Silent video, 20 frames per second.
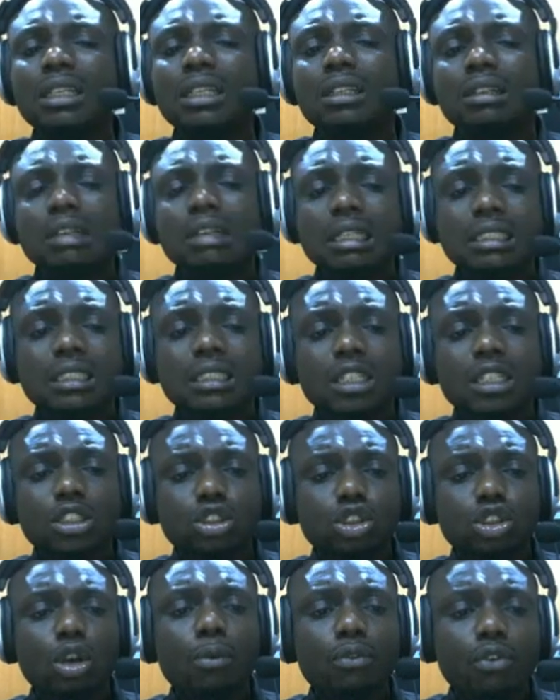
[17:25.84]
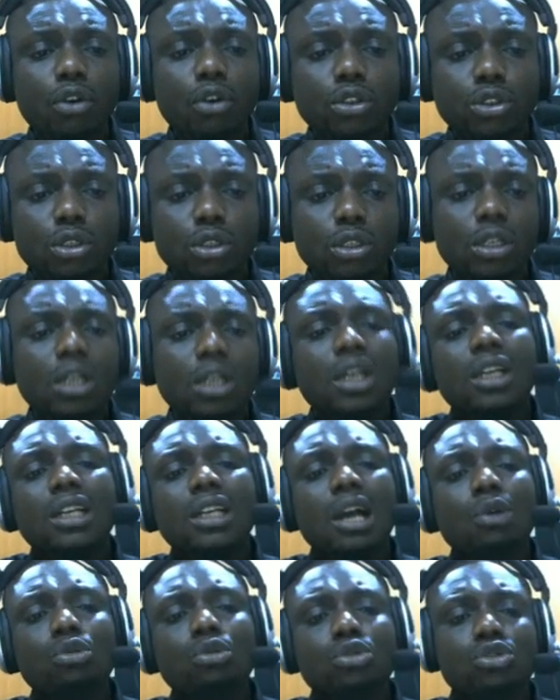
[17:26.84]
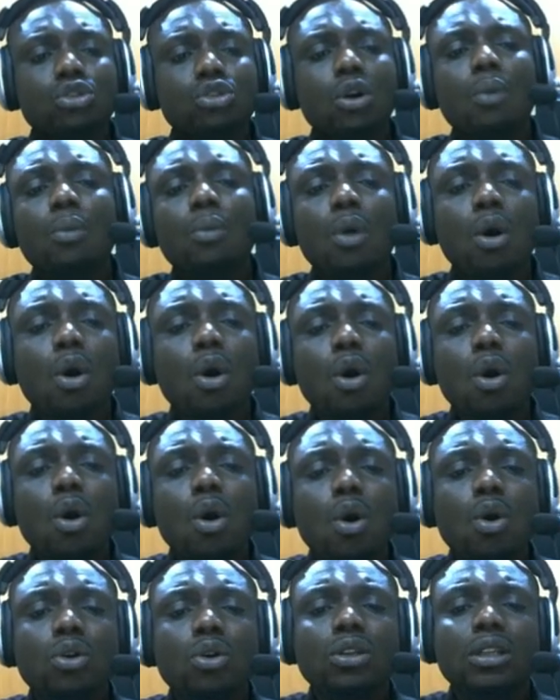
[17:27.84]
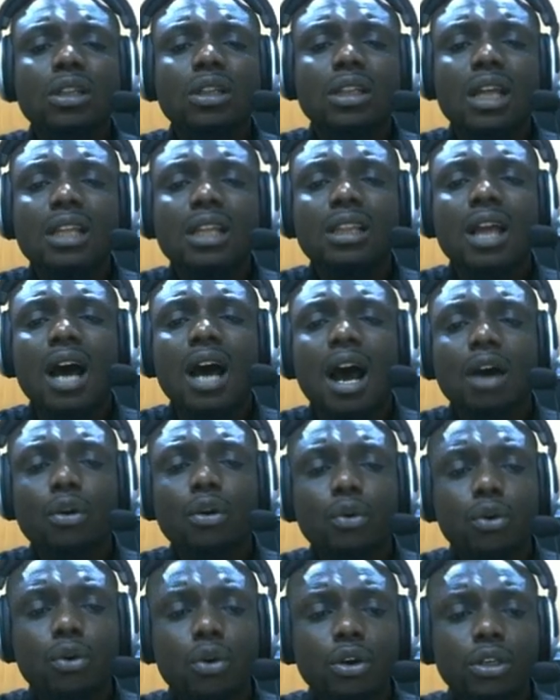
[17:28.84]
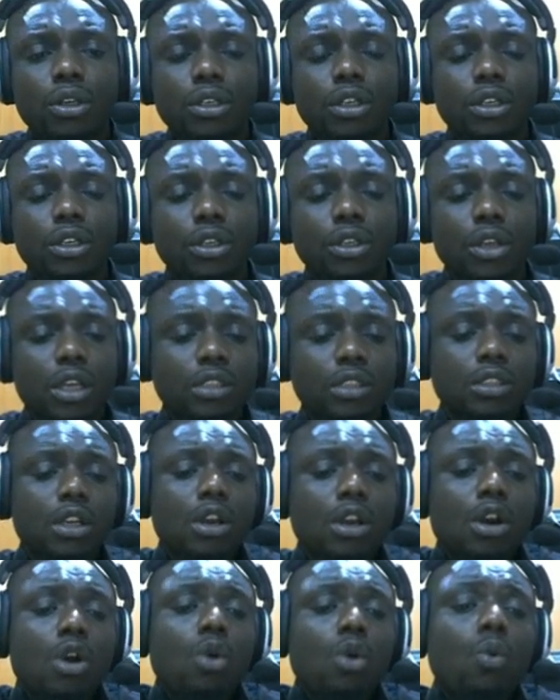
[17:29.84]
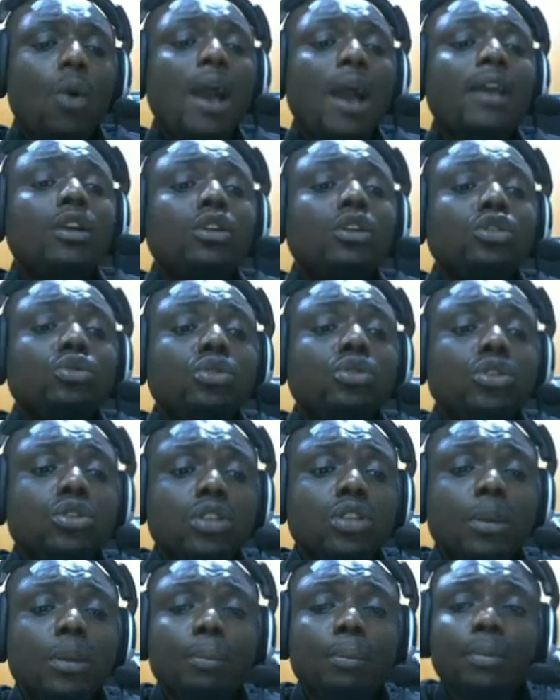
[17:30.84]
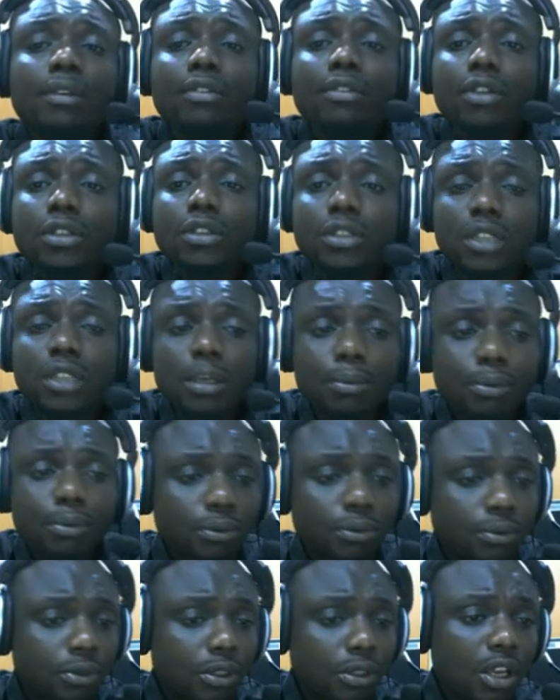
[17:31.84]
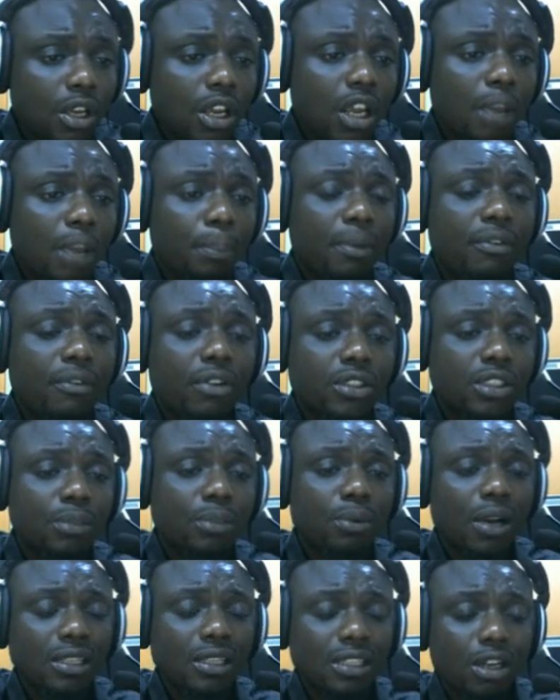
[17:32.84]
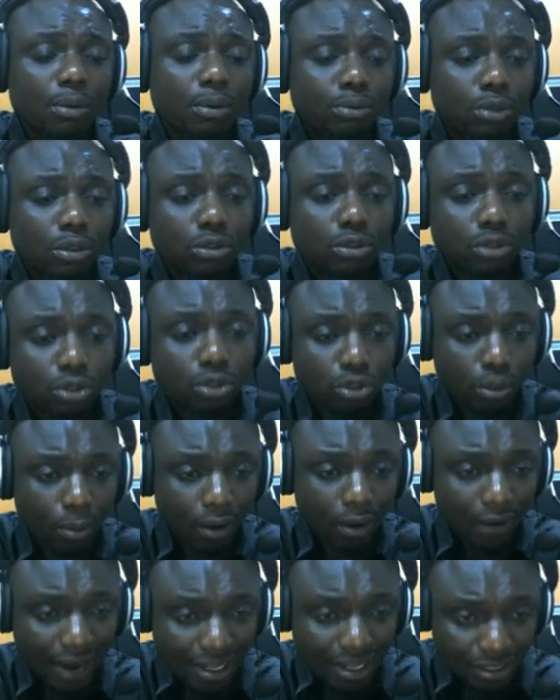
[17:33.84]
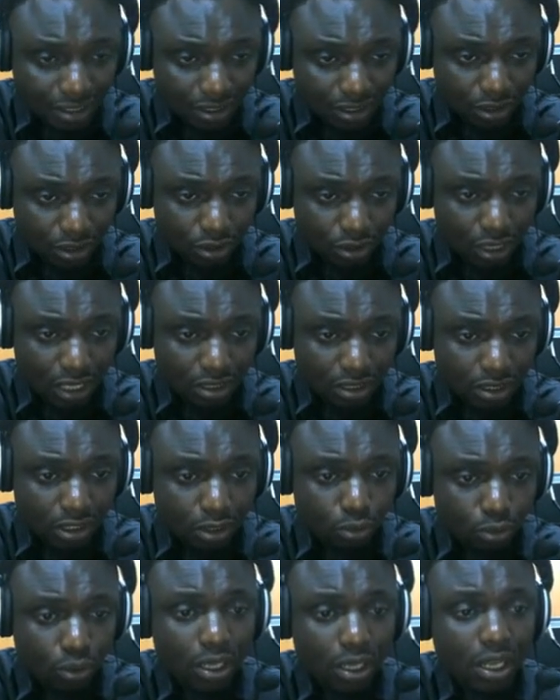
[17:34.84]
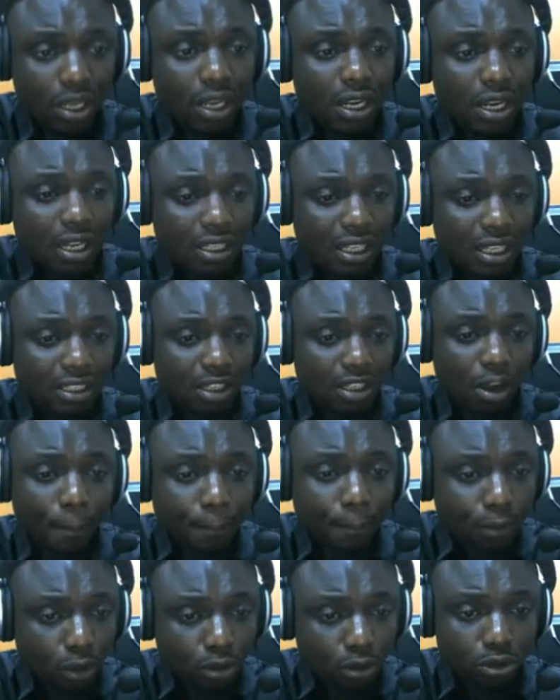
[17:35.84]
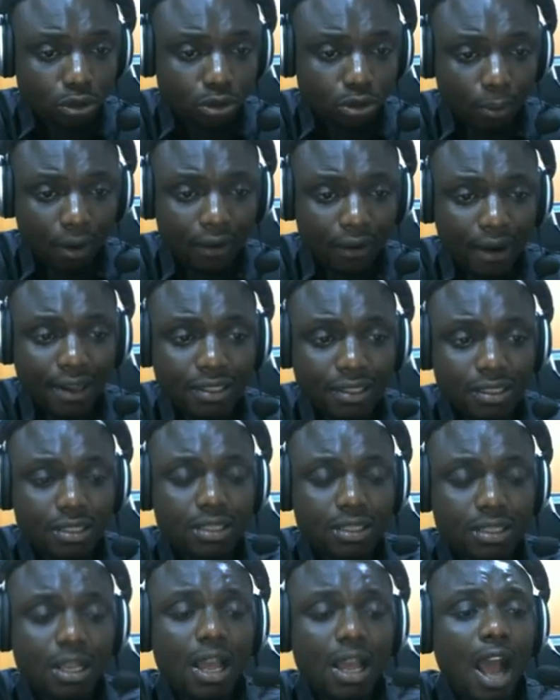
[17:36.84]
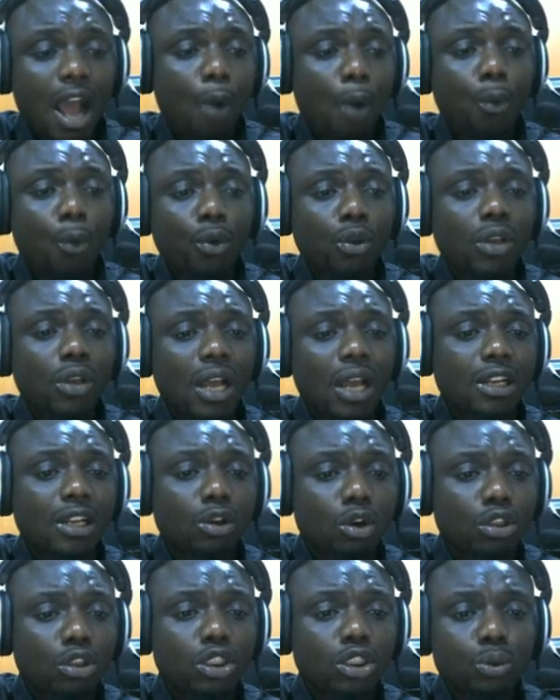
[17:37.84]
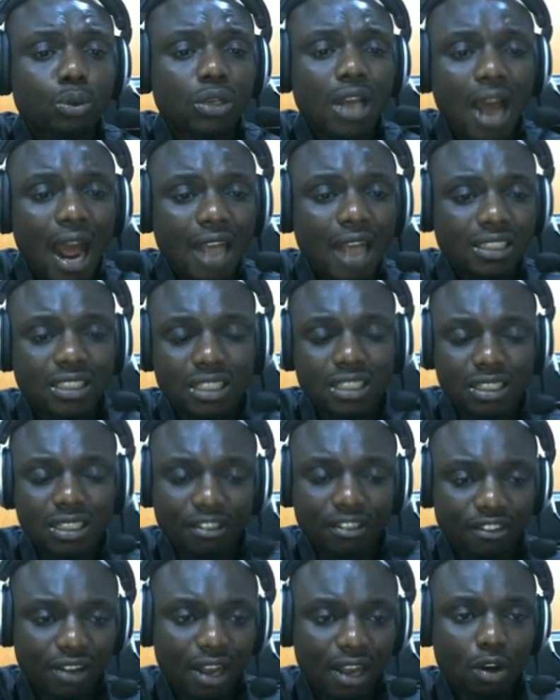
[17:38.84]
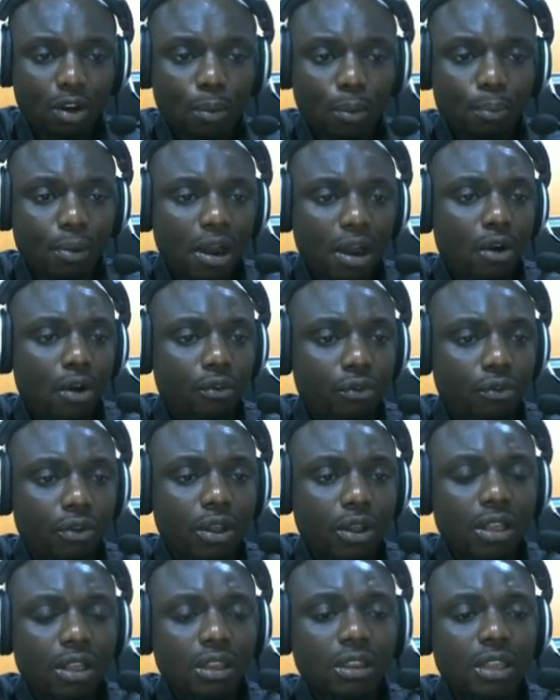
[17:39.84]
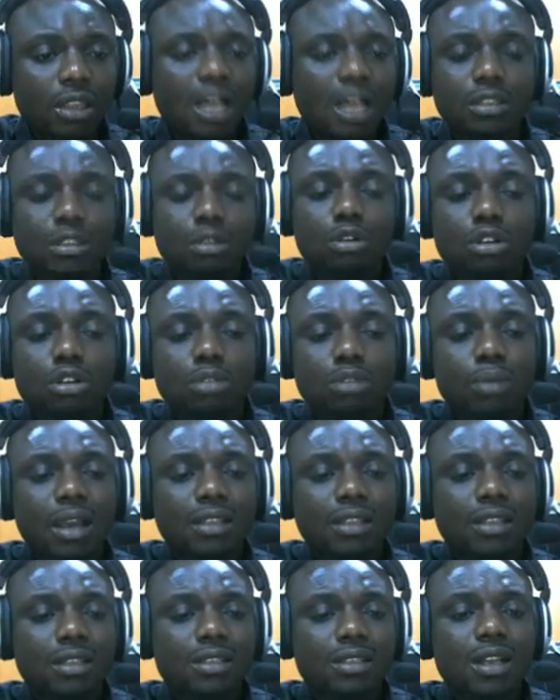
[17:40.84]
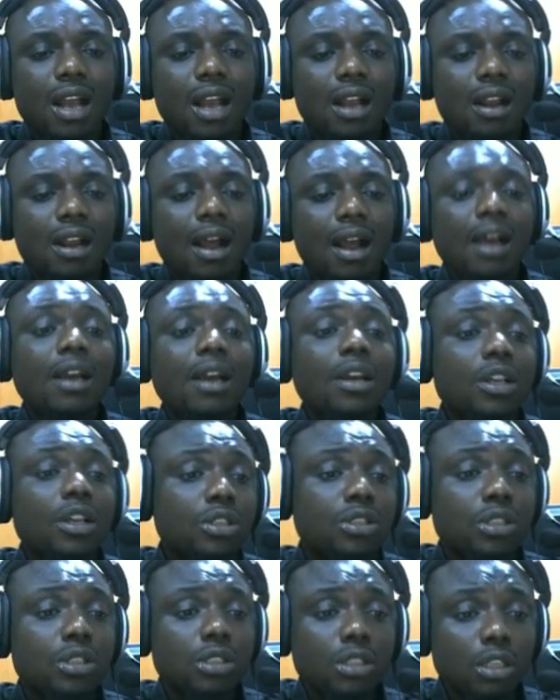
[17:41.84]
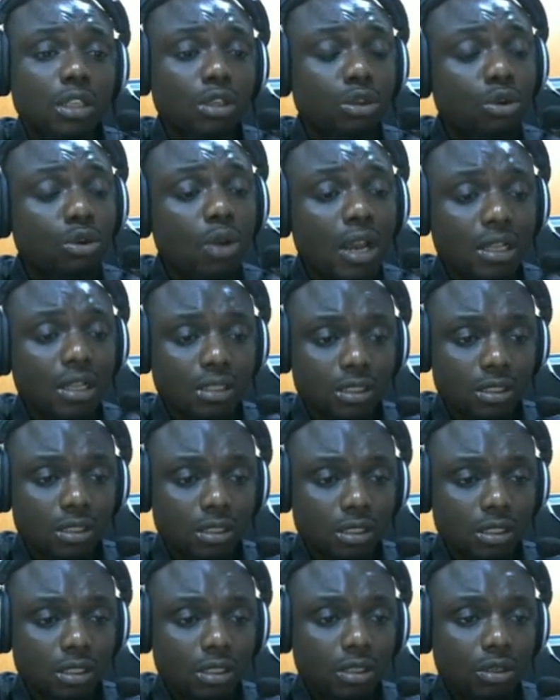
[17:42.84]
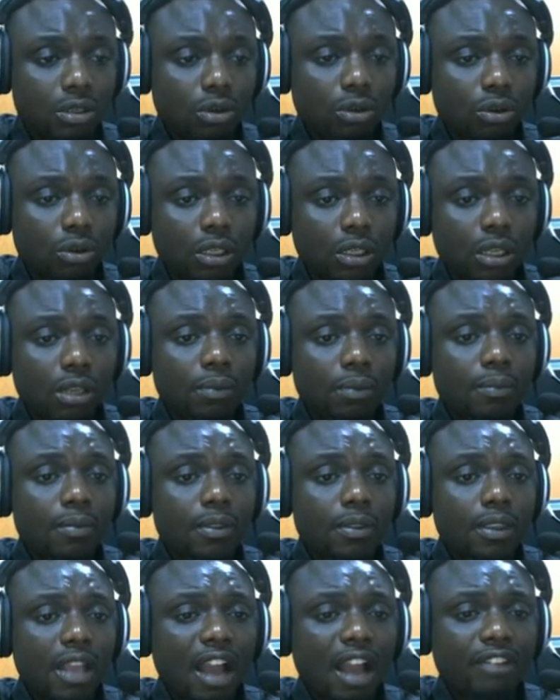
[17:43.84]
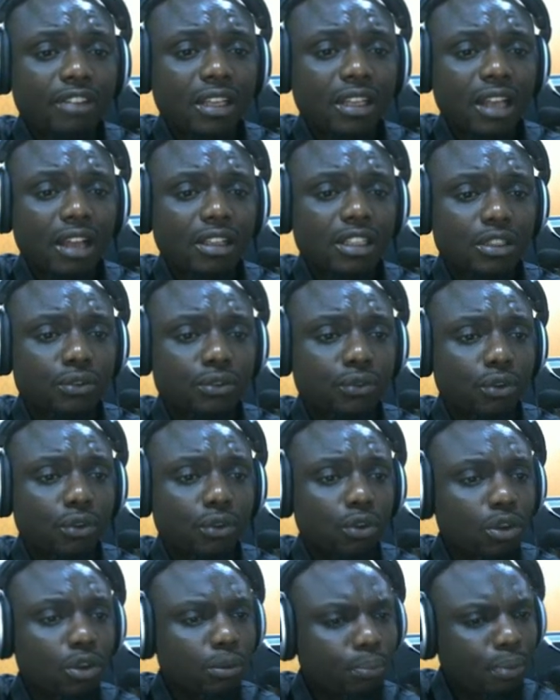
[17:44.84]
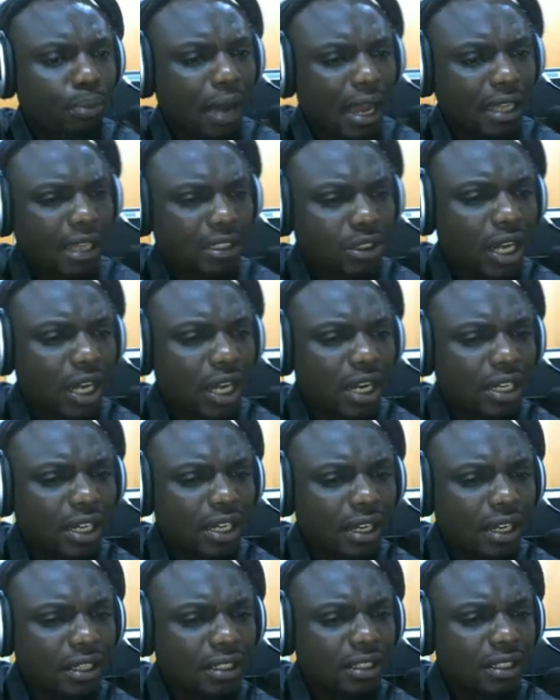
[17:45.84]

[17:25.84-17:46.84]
creating a sum function that will sum all the debt that have occurred in the years, why don't we use a pivot table? A pivot table has helped us to summarize it. You can see the way it has helped us to summarize it, and we know that the country with a significant number of deaths caused by Tesla car is the US. Okay, after that it's followed by China.